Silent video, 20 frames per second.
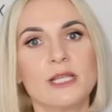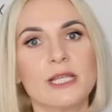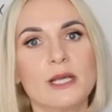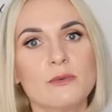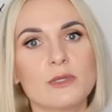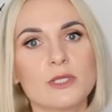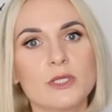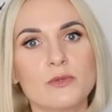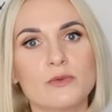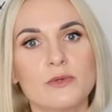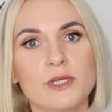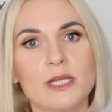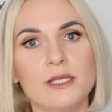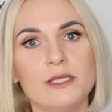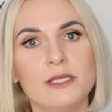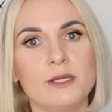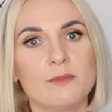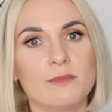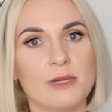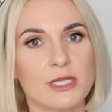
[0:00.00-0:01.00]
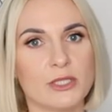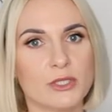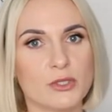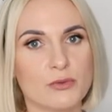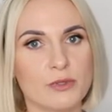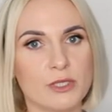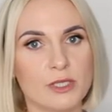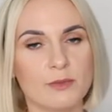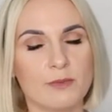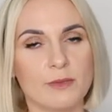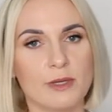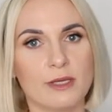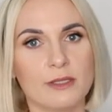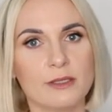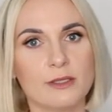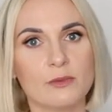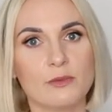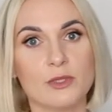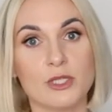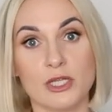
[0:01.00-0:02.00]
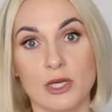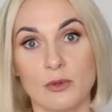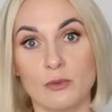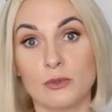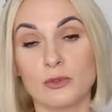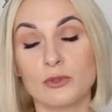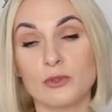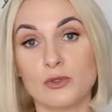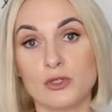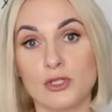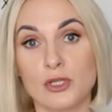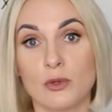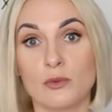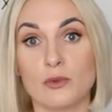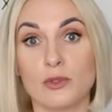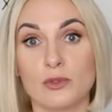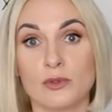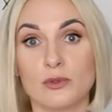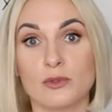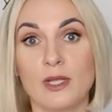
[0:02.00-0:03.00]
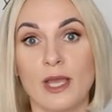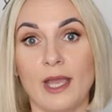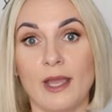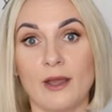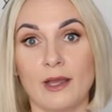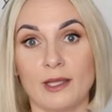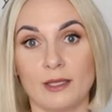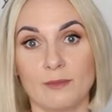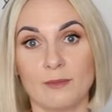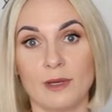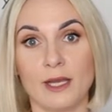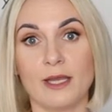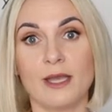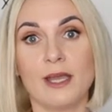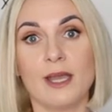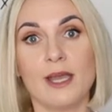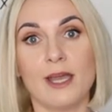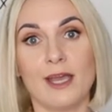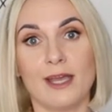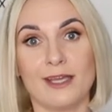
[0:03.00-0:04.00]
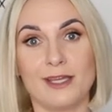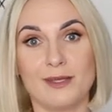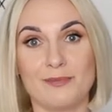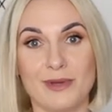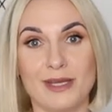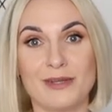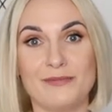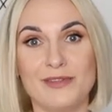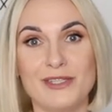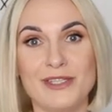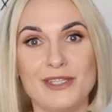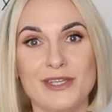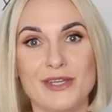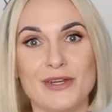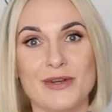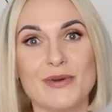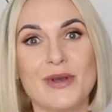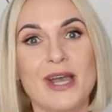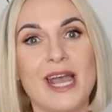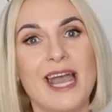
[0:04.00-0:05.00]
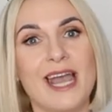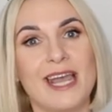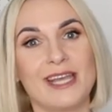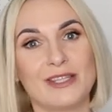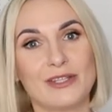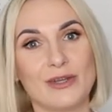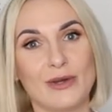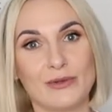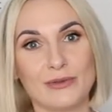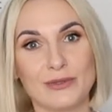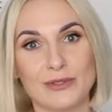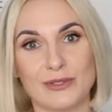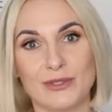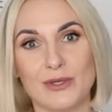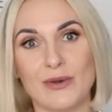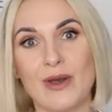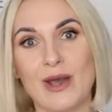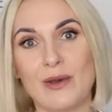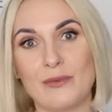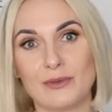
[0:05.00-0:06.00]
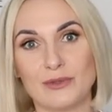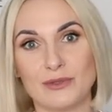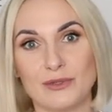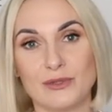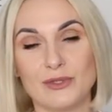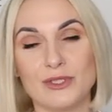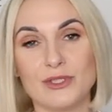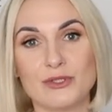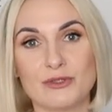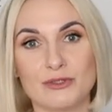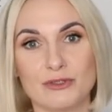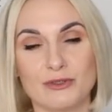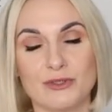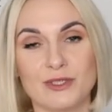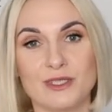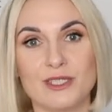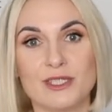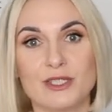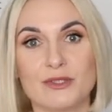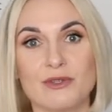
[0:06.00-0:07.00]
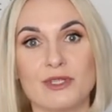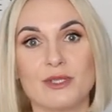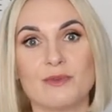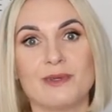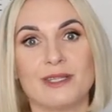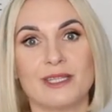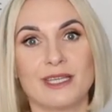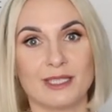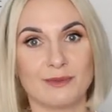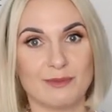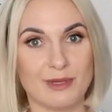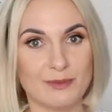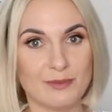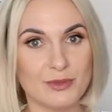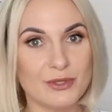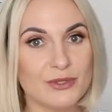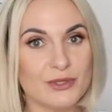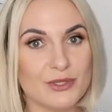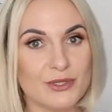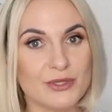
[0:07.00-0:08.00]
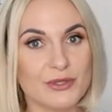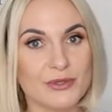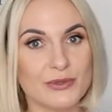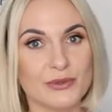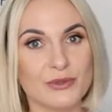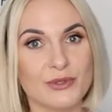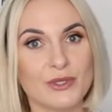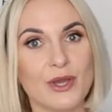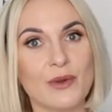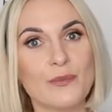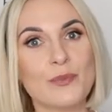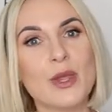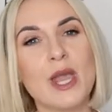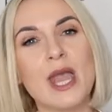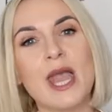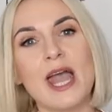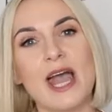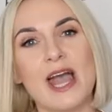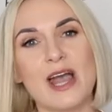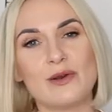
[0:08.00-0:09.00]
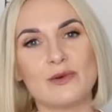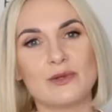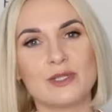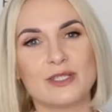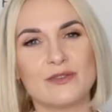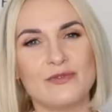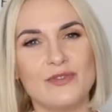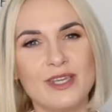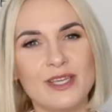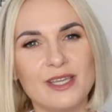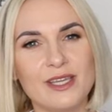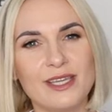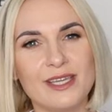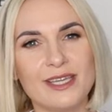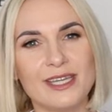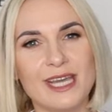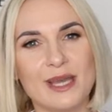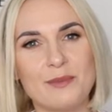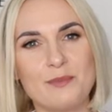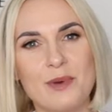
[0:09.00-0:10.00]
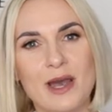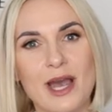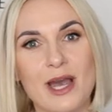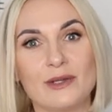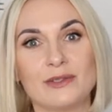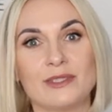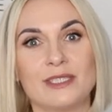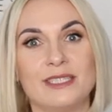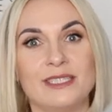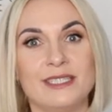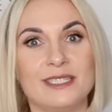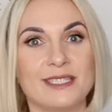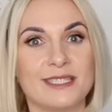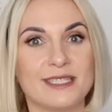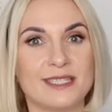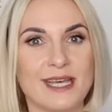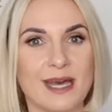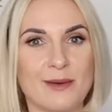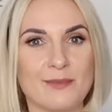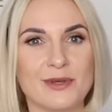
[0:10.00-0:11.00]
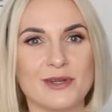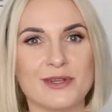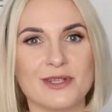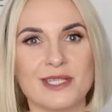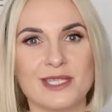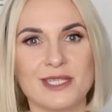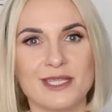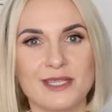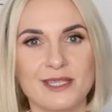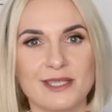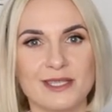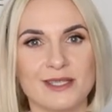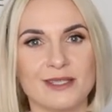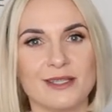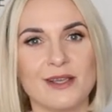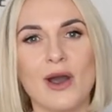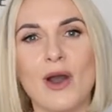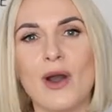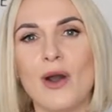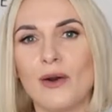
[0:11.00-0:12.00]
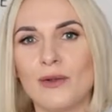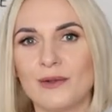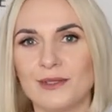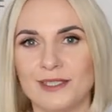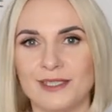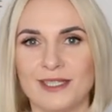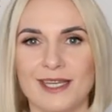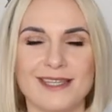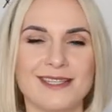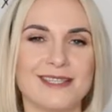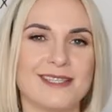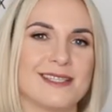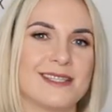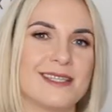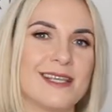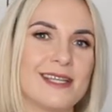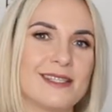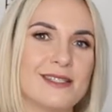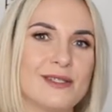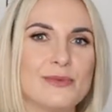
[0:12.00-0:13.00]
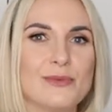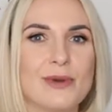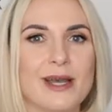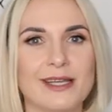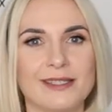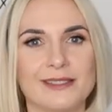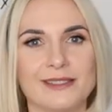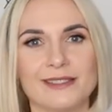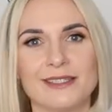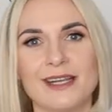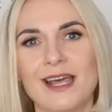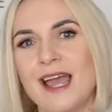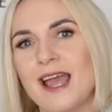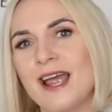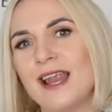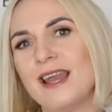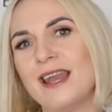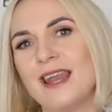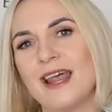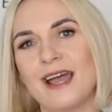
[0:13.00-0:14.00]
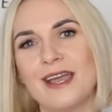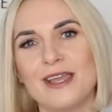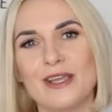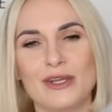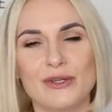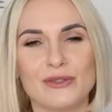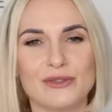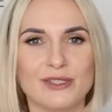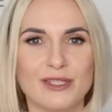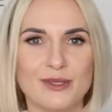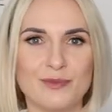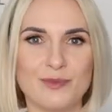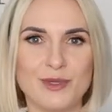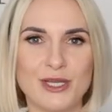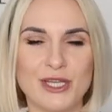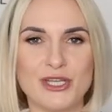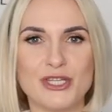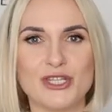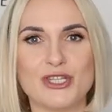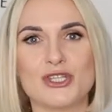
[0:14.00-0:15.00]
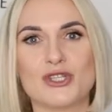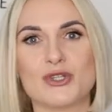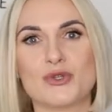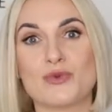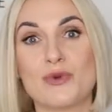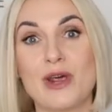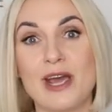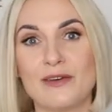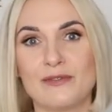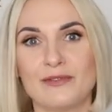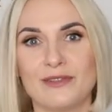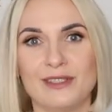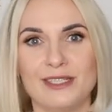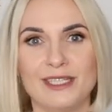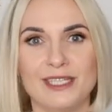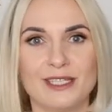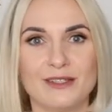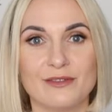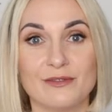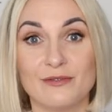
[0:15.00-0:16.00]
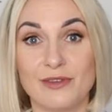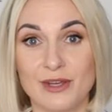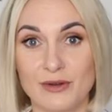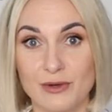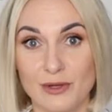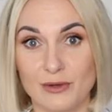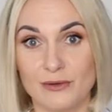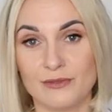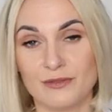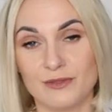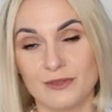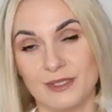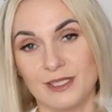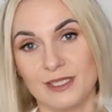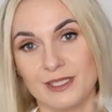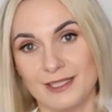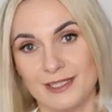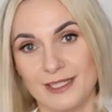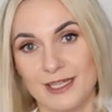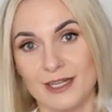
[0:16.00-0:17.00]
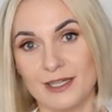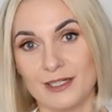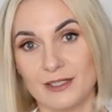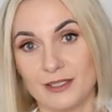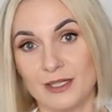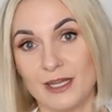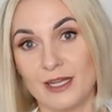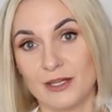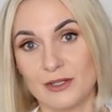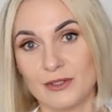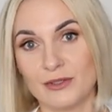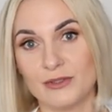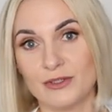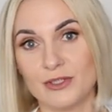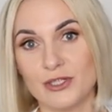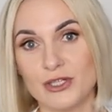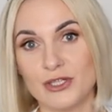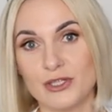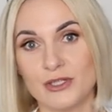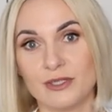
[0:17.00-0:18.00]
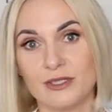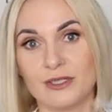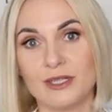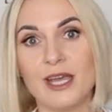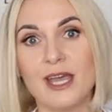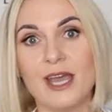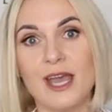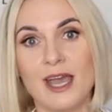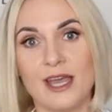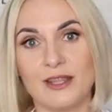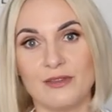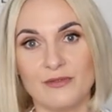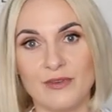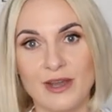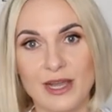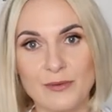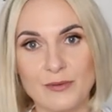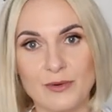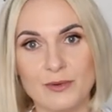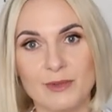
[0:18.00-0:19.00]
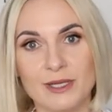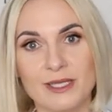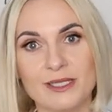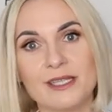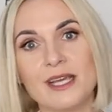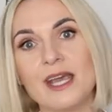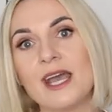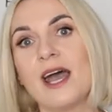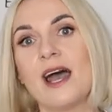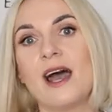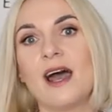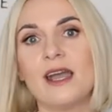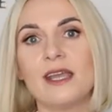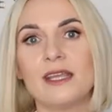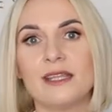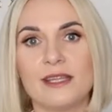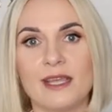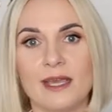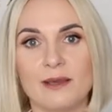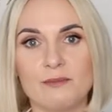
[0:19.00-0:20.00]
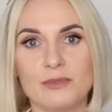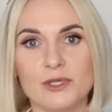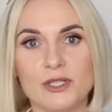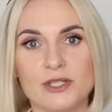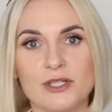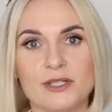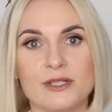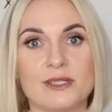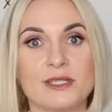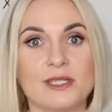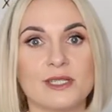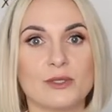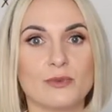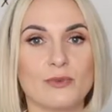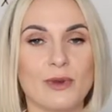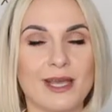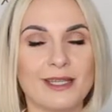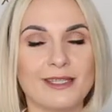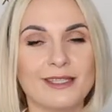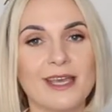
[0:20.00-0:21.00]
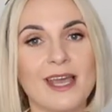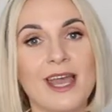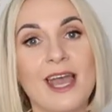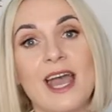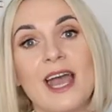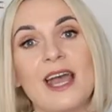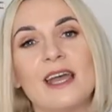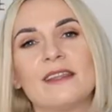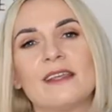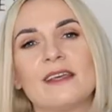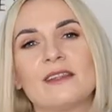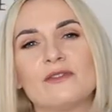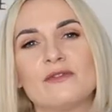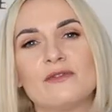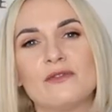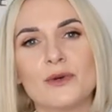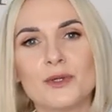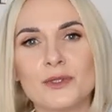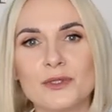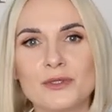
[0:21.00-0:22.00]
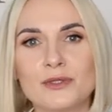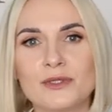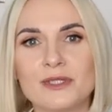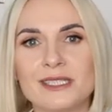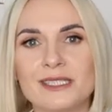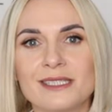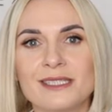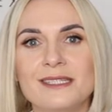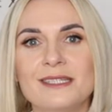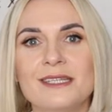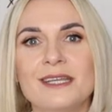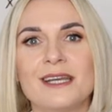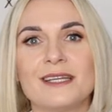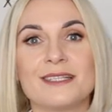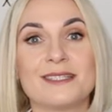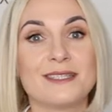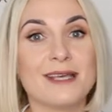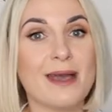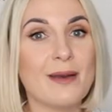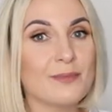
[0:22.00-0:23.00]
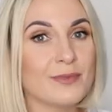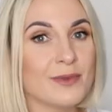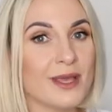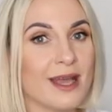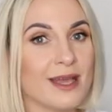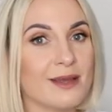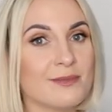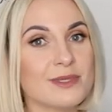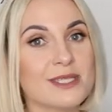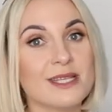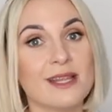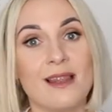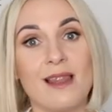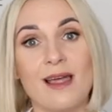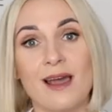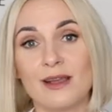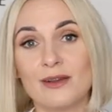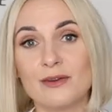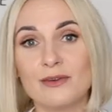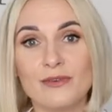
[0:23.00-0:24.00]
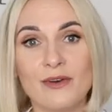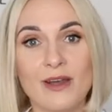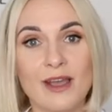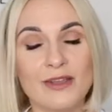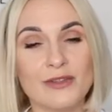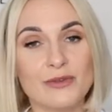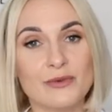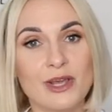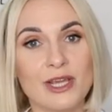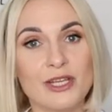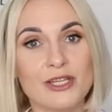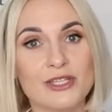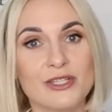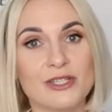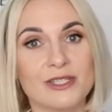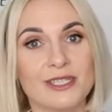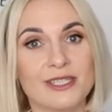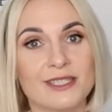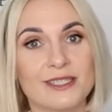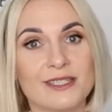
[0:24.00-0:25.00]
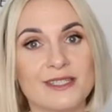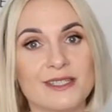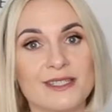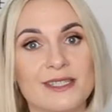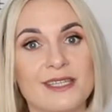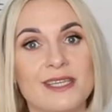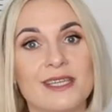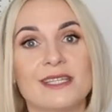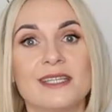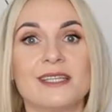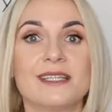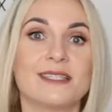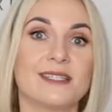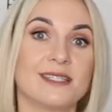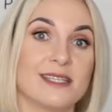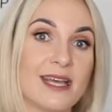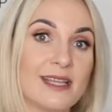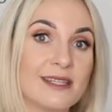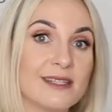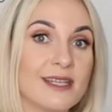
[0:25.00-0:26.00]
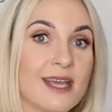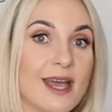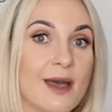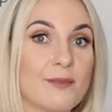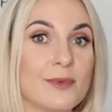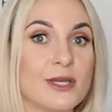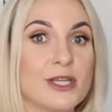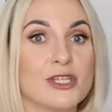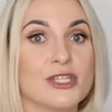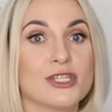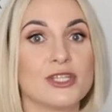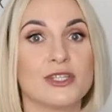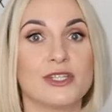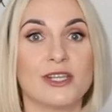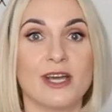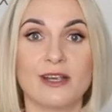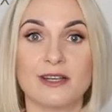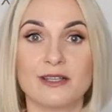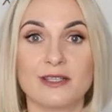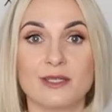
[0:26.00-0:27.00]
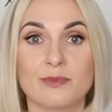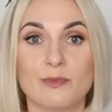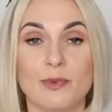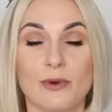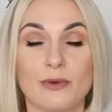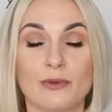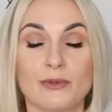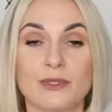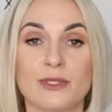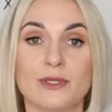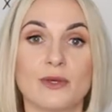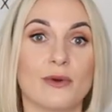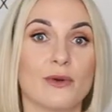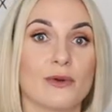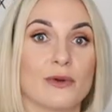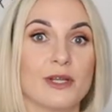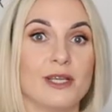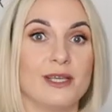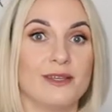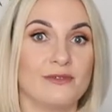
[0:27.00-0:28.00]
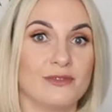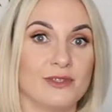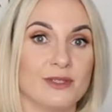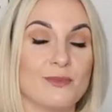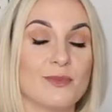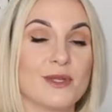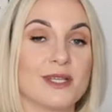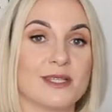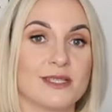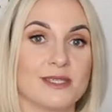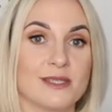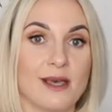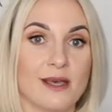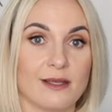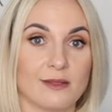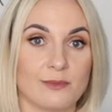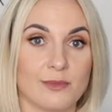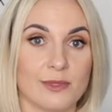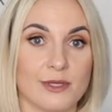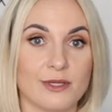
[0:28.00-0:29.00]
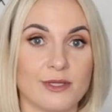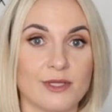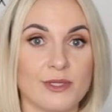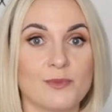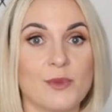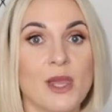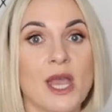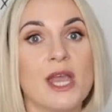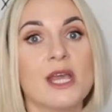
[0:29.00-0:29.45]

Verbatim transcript: when I was creating my treatment, which I want to show you today at my in my video, and also I want to introduce this treatment at my beauty studio, I was thinking about the summer season, holidays, sunny weather, lying on the beach, traveling very often in the air-conditioned environment, high temperatures, sweat, and unfortunately sometimes lack of hydration in the skin, sun damage, dark spots or even sunburns.